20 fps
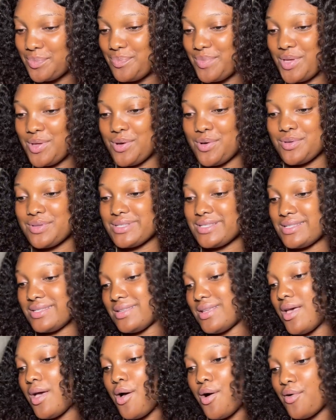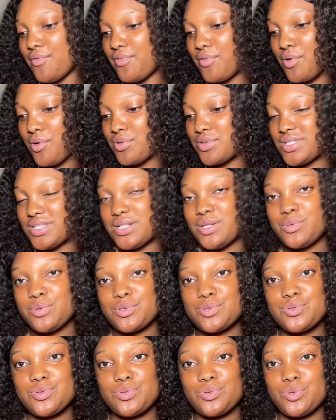because, of course, they don't
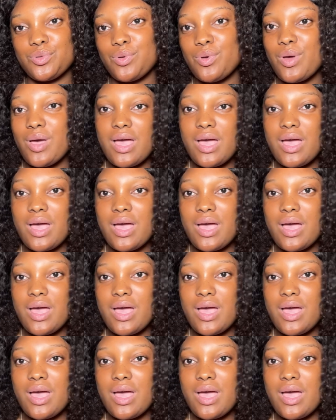want to